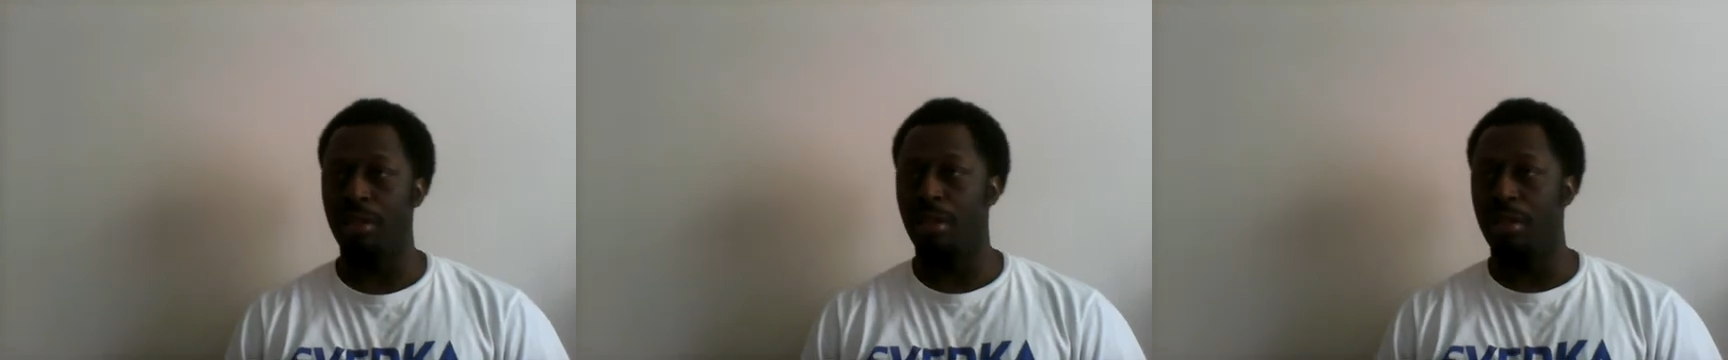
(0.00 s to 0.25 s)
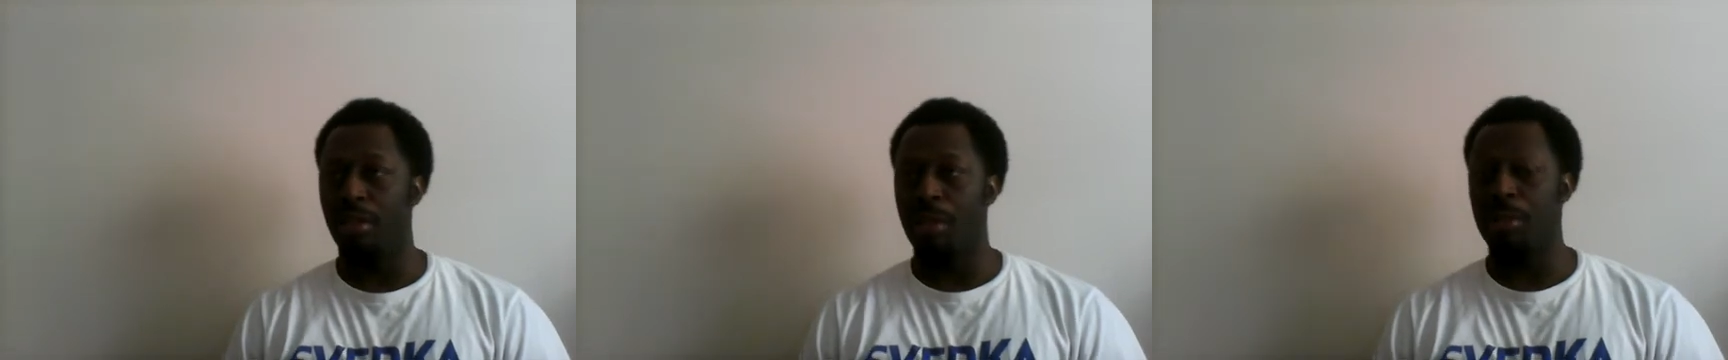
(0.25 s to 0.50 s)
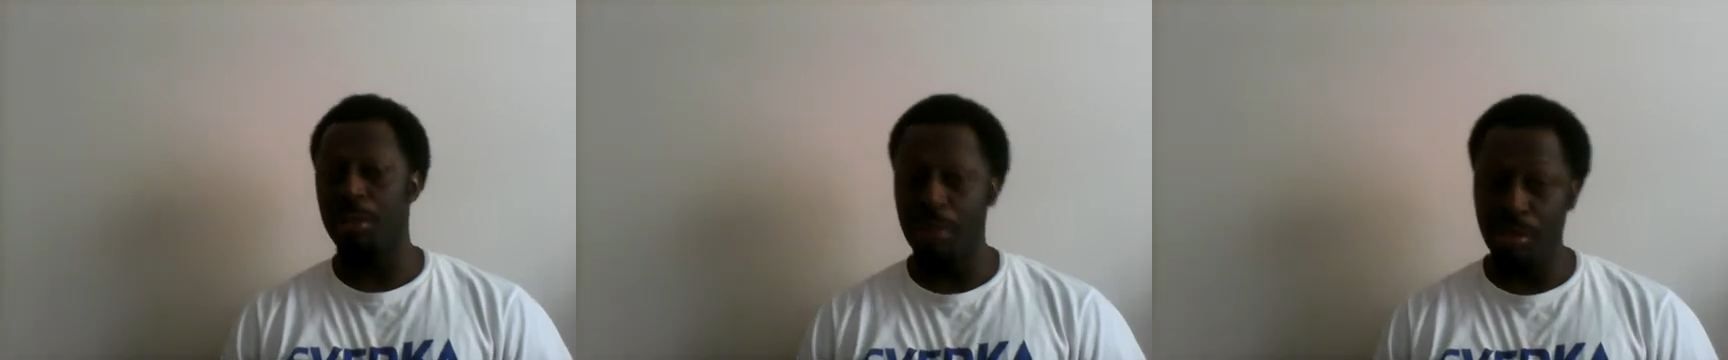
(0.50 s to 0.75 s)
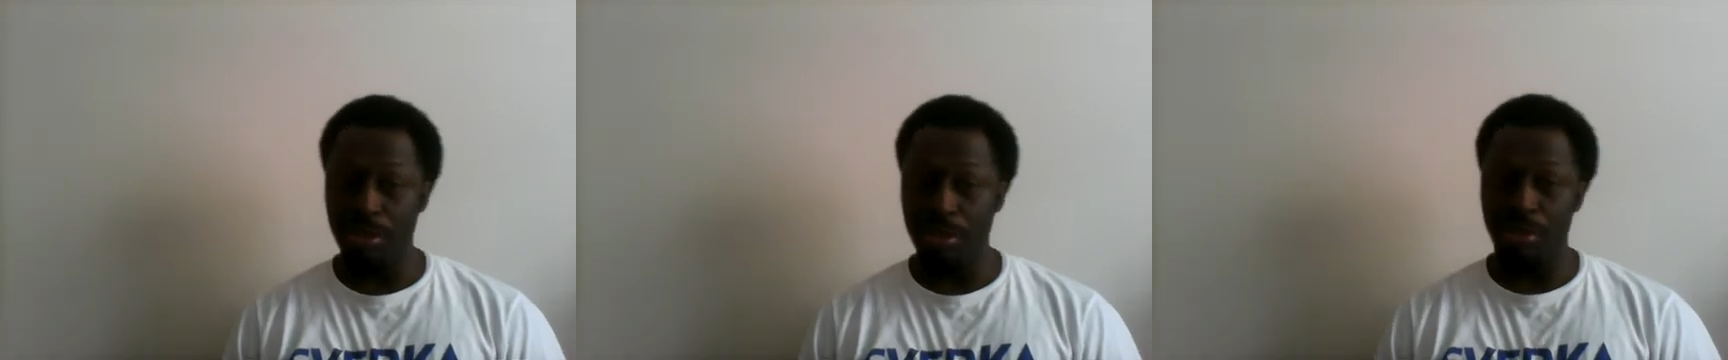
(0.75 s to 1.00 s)
I mean,
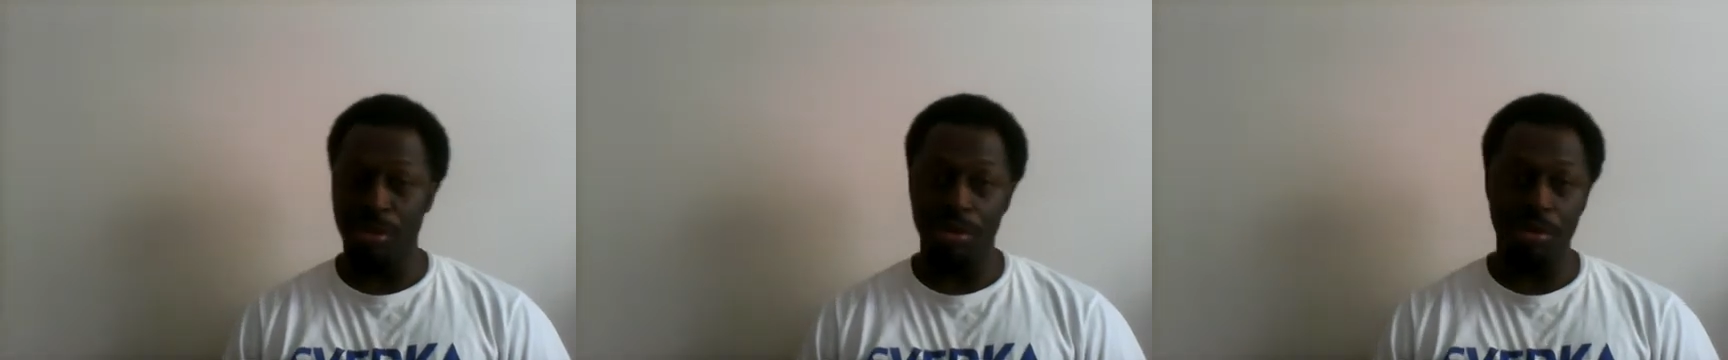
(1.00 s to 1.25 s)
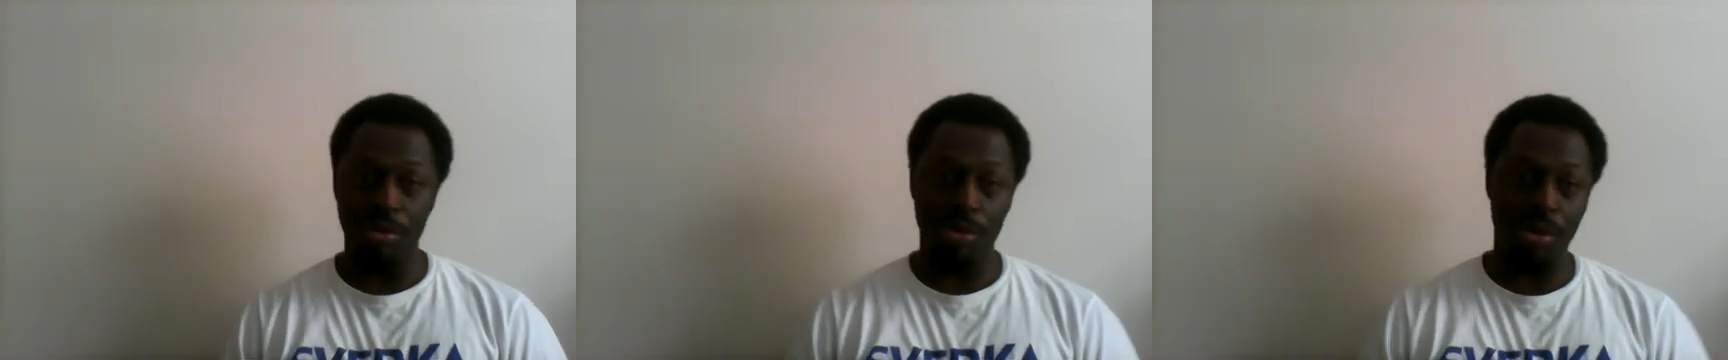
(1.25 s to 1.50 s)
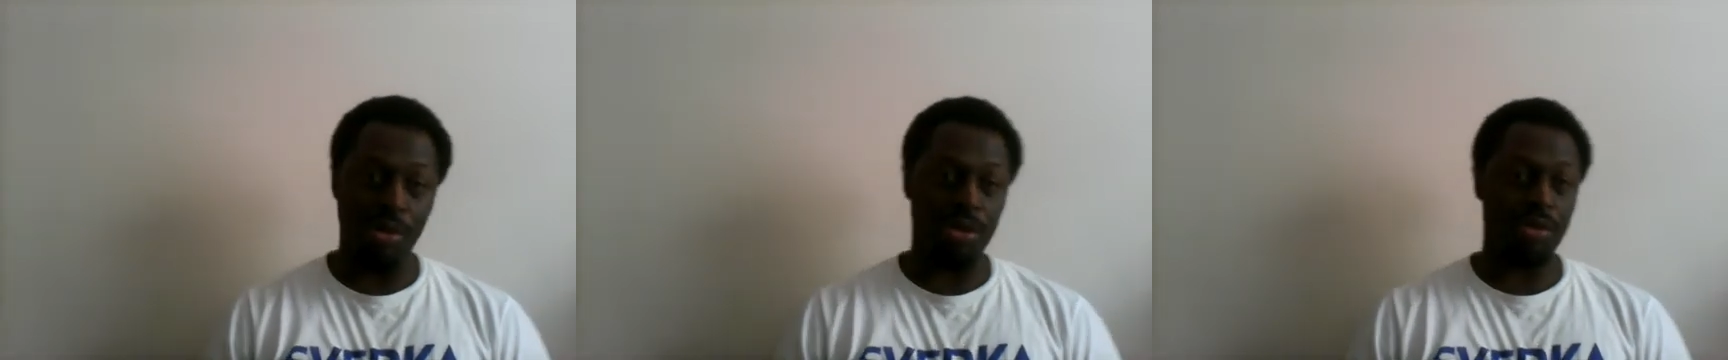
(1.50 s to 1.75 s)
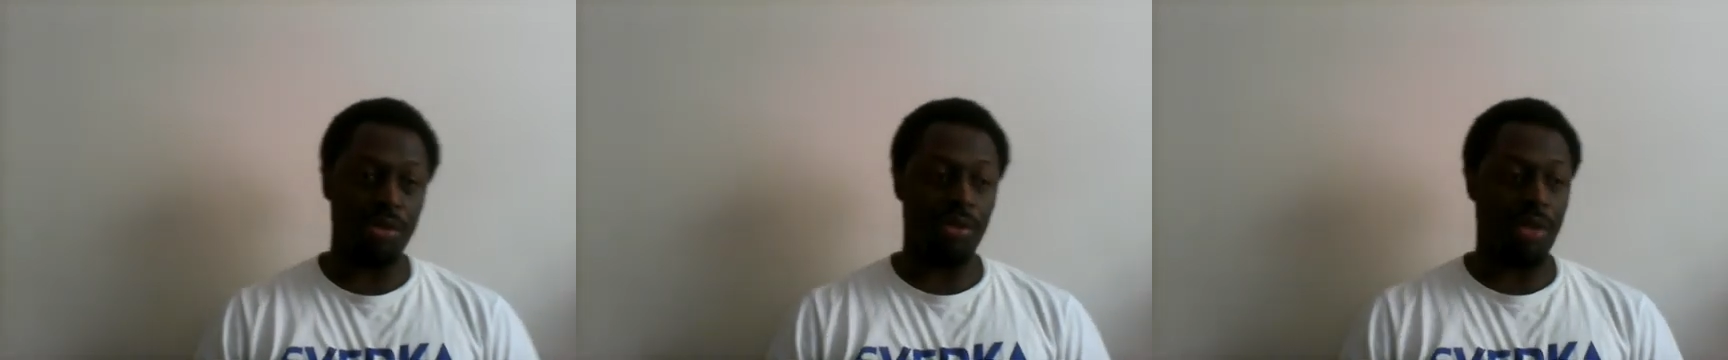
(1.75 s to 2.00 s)
books is cool, courses
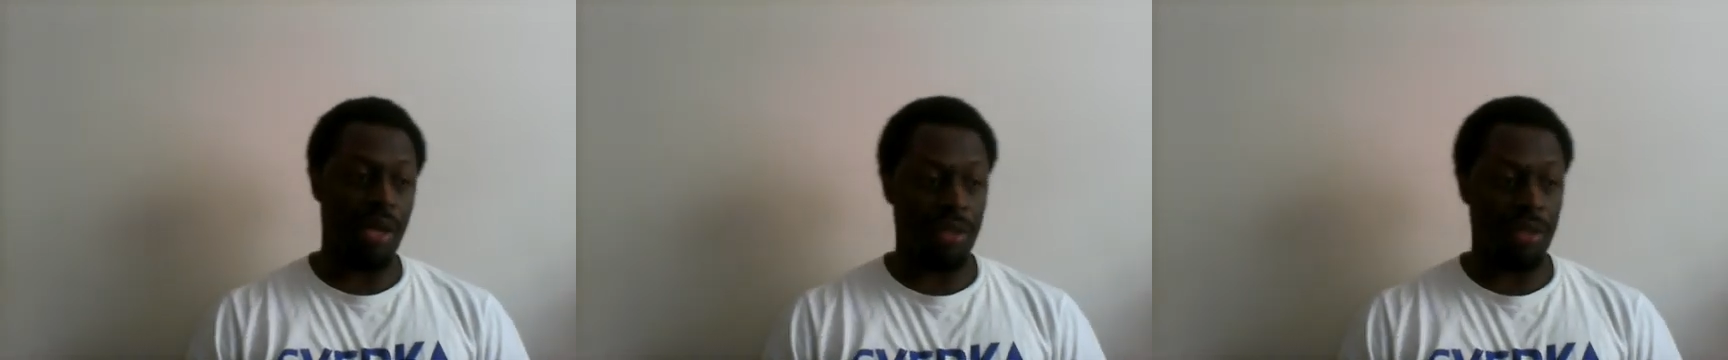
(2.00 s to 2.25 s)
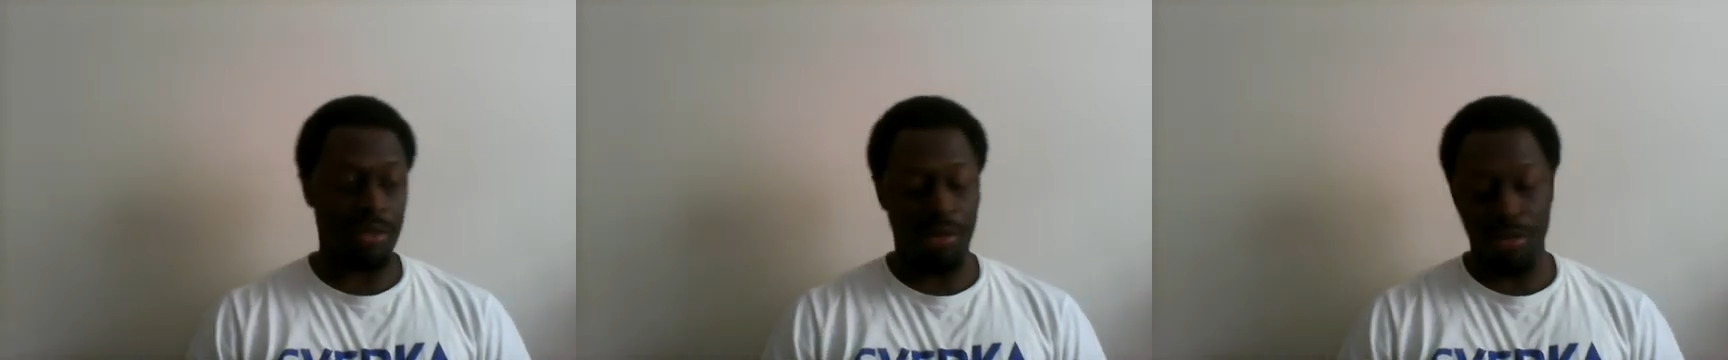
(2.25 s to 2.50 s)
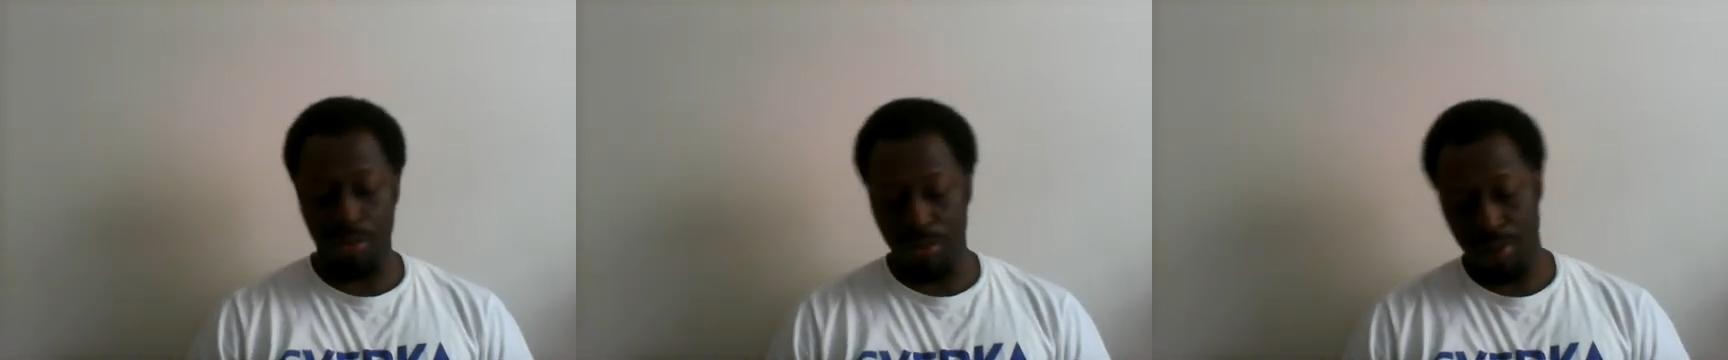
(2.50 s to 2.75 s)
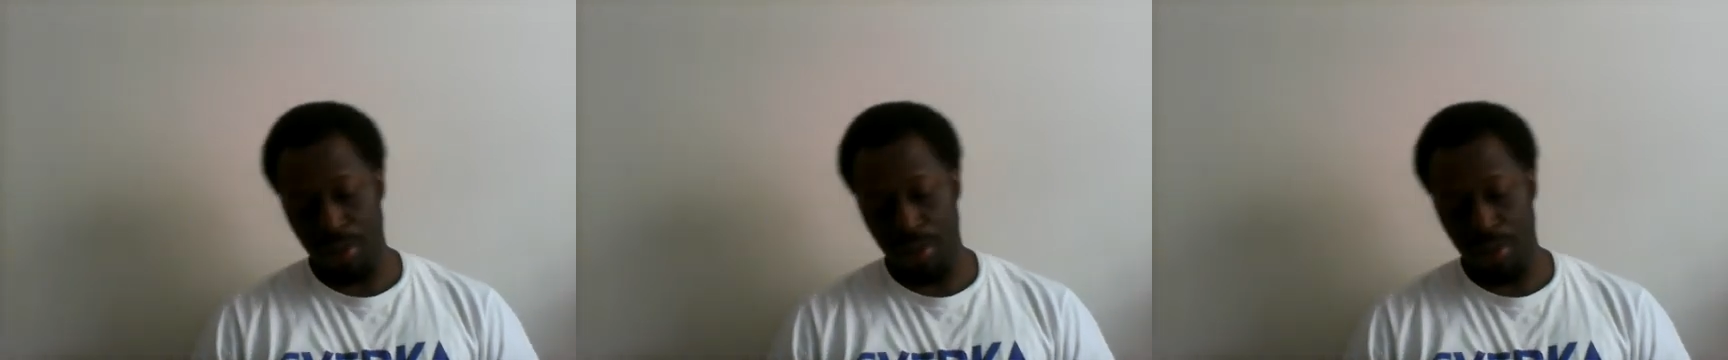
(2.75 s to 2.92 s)
online is cool, but